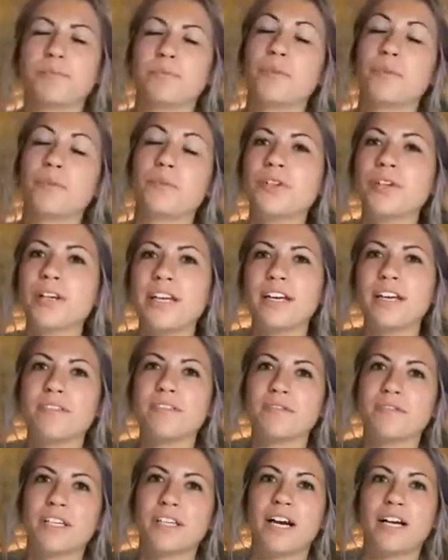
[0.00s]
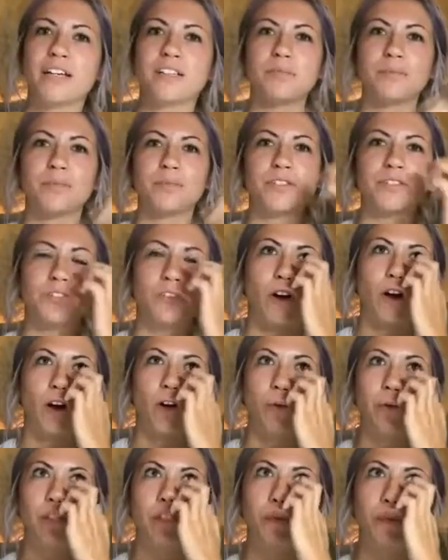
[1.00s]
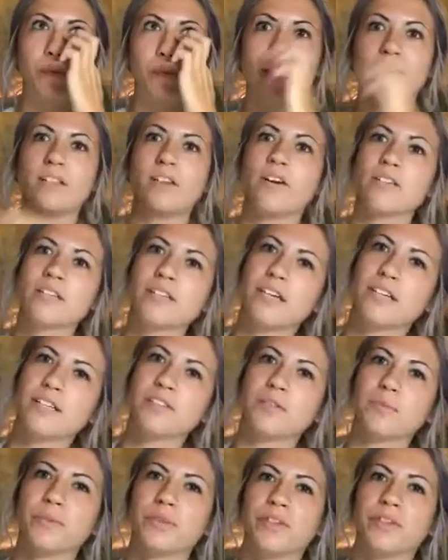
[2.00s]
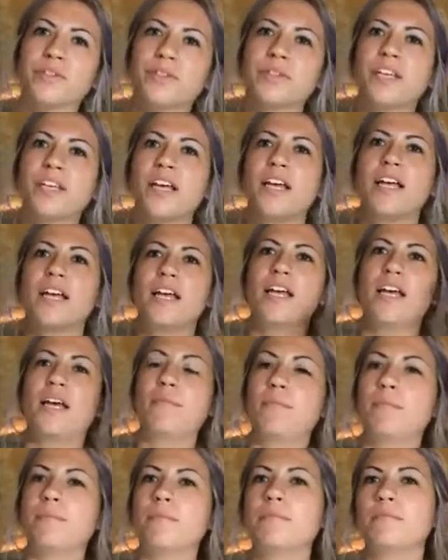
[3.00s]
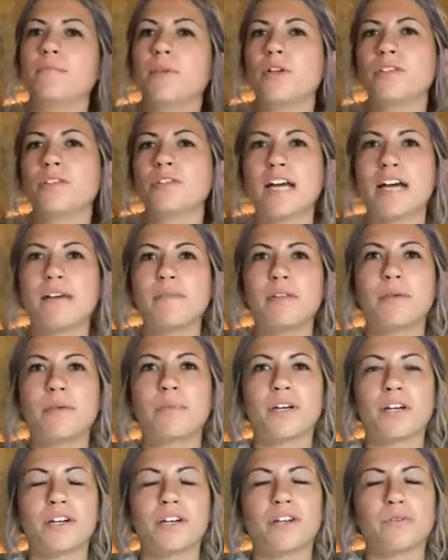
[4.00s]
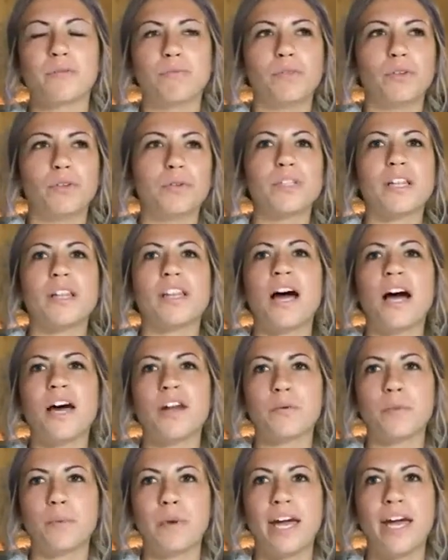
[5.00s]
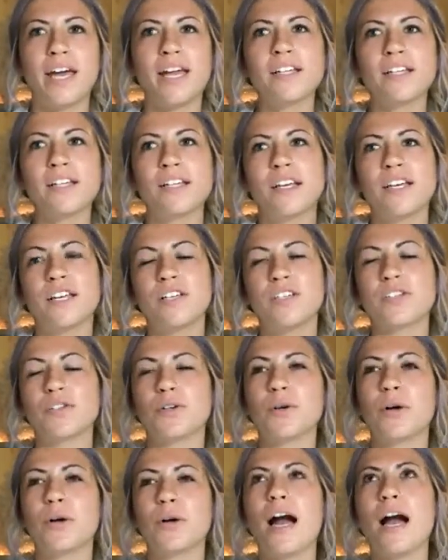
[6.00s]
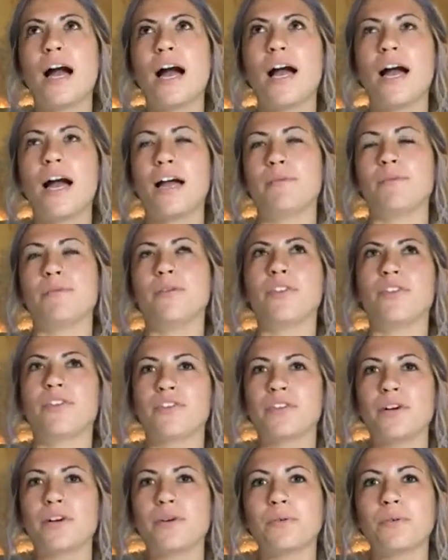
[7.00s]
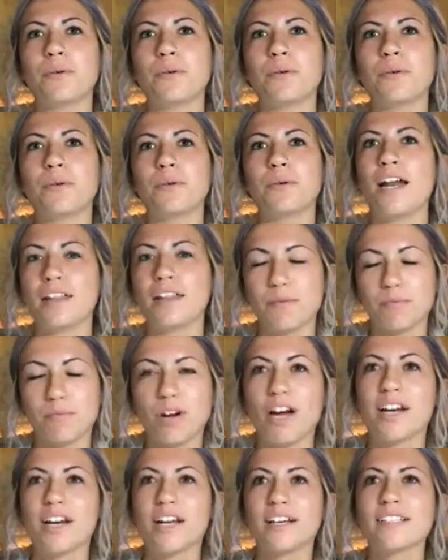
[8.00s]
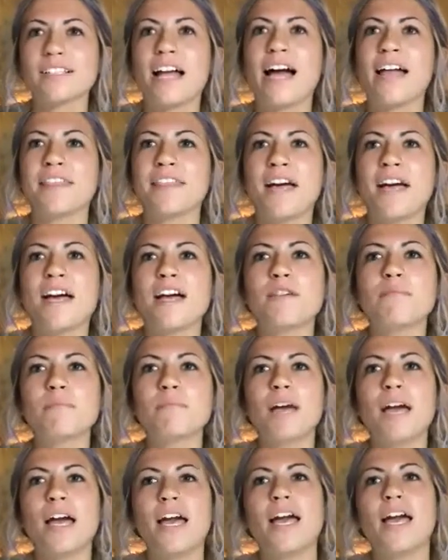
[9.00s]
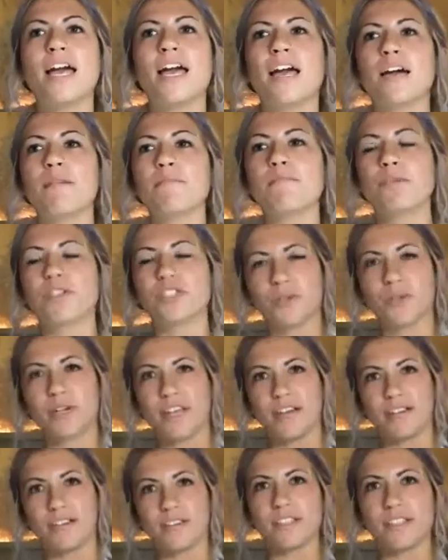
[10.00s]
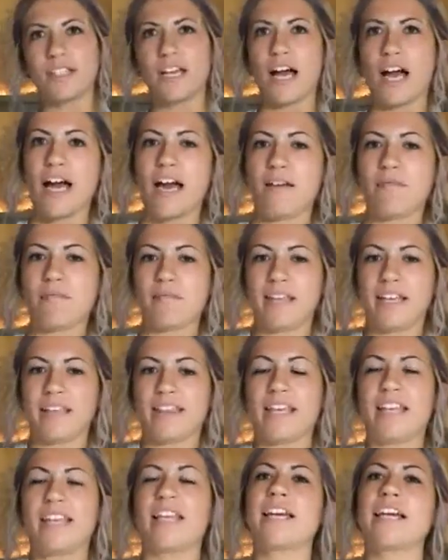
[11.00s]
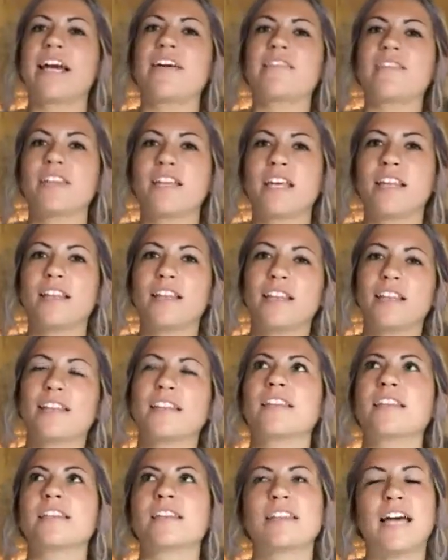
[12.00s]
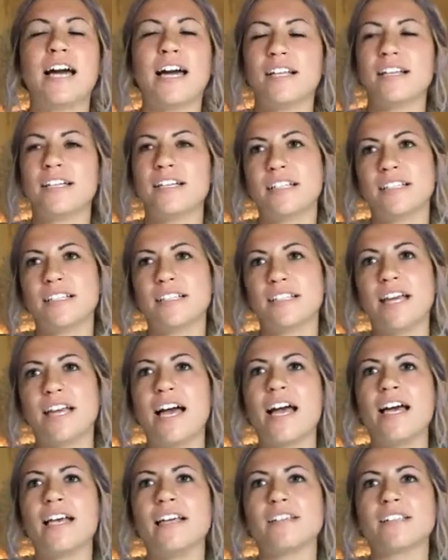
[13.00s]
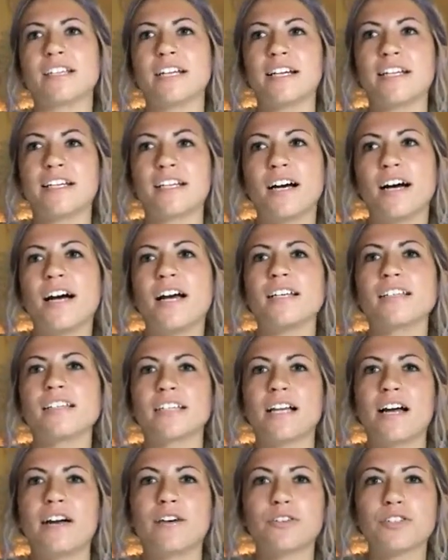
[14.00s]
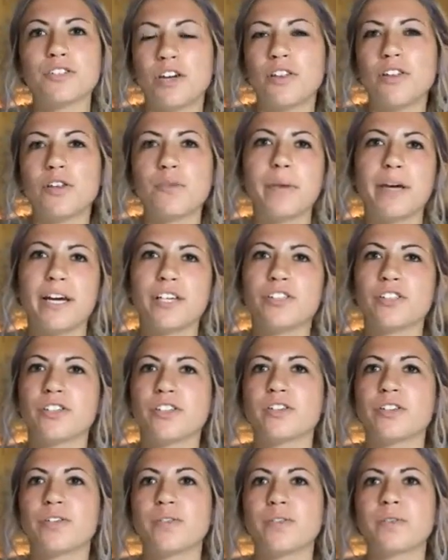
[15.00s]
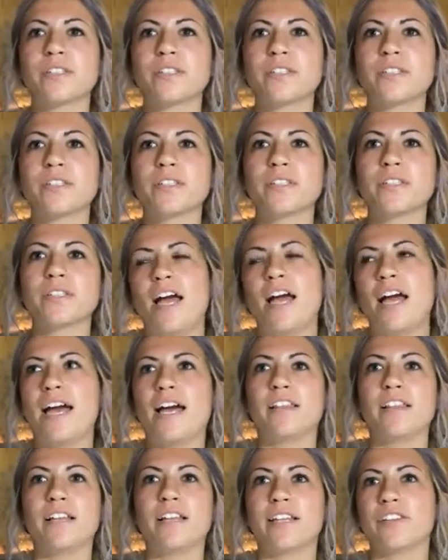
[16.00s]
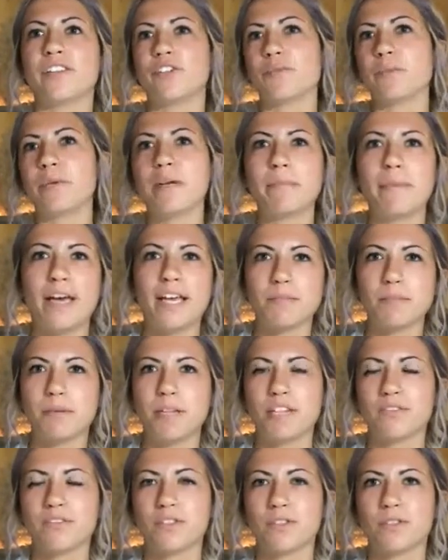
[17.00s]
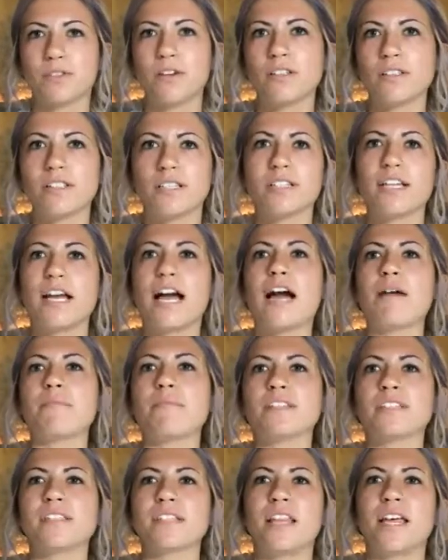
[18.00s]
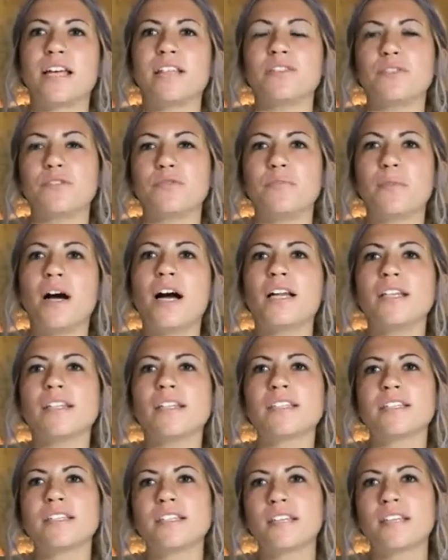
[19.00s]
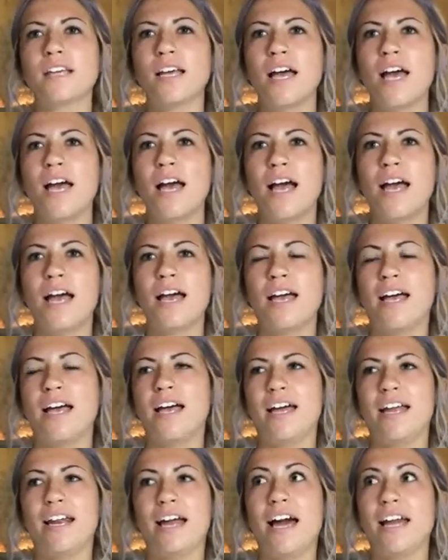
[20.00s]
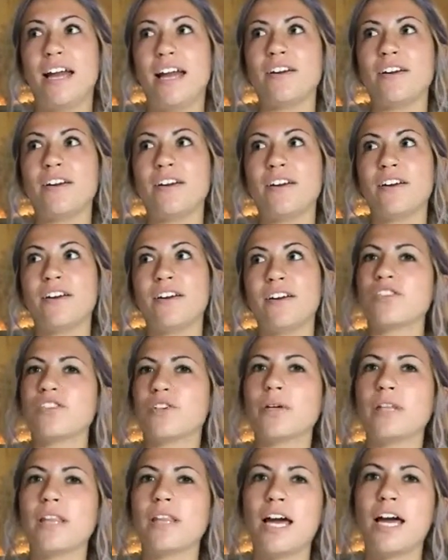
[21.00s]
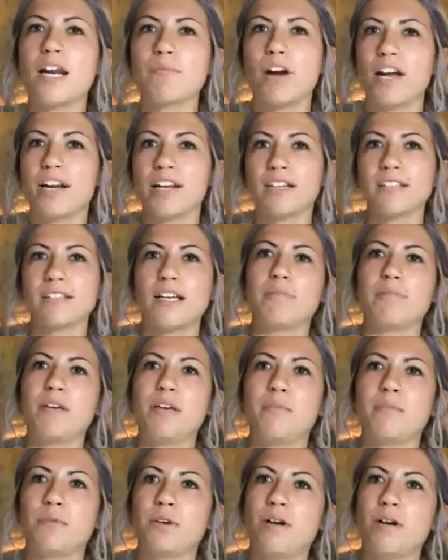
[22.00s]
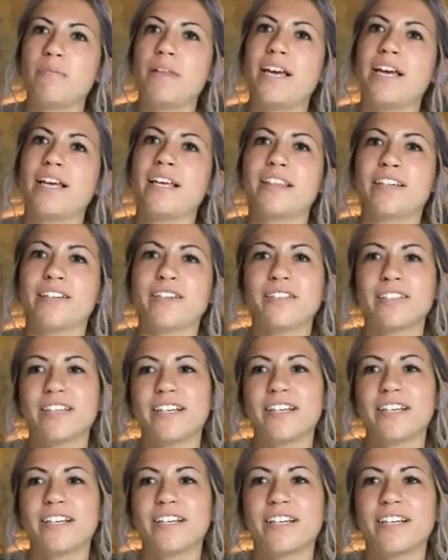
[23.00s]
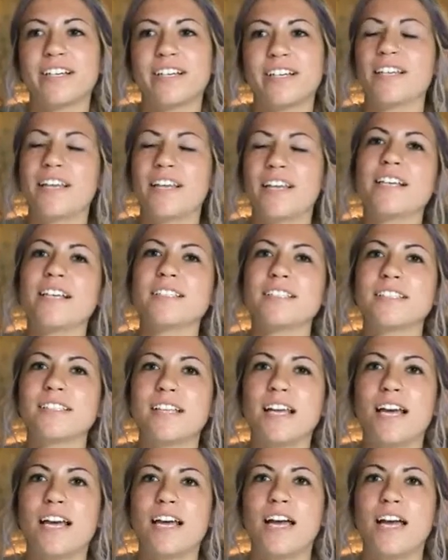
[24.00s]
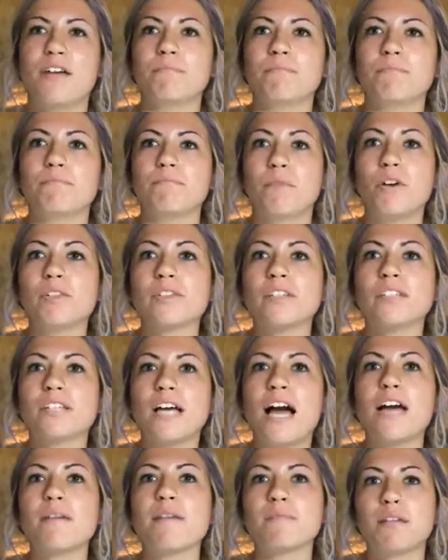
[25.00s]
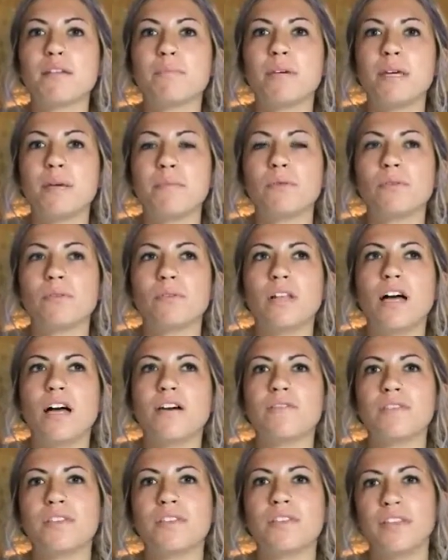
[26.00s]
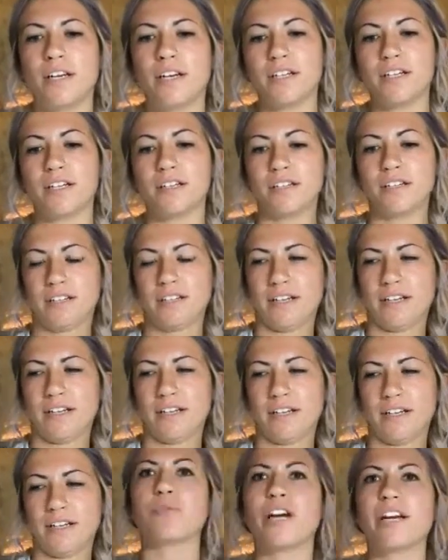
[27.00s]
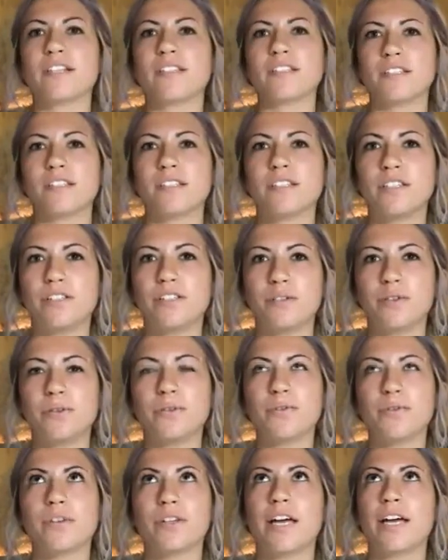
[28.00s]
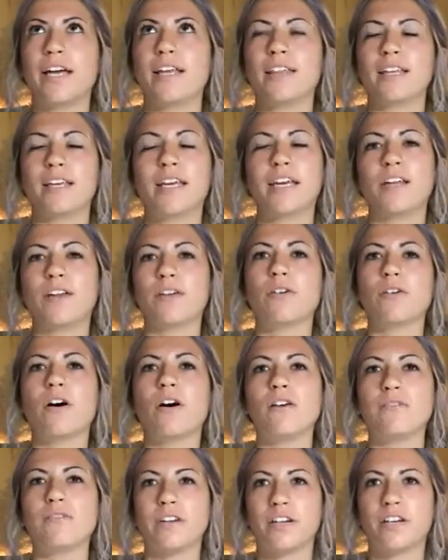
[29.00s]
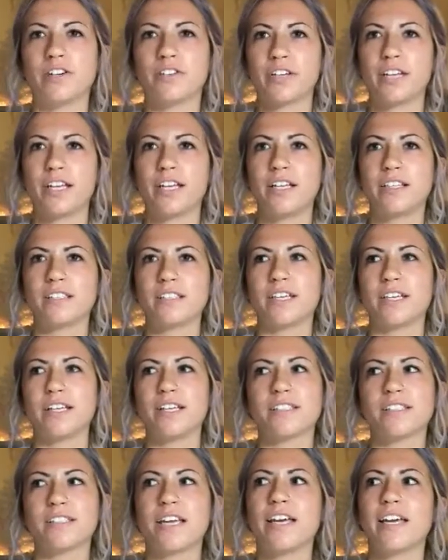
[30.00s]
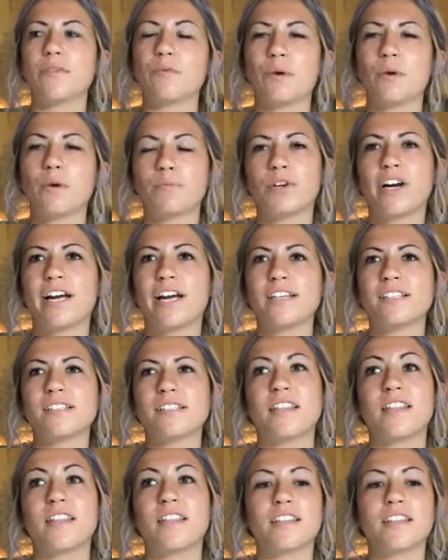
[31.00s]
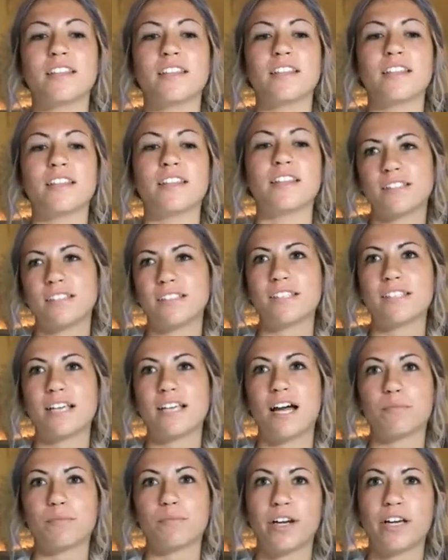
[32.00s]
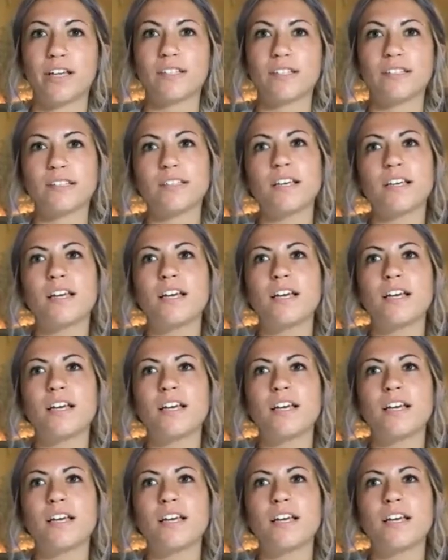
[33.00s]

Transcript: majority of customers is always weight loss customers. Yeah. And most of the time they want to lose a lot of weight. So I will throw a lot of the products at them. And majority of the time, like, they like everything that it says that it does. And I'll show them pictures and, like, they'll be amazed by the results because it happens in, like, 2 months. And I don't know, I just throw a lot of products at people. I'm like, there's this, this, and this. And most of the time, like, people love the different prices too for, like, the keto coffee and greens. Like, it's like one price and then the discount price.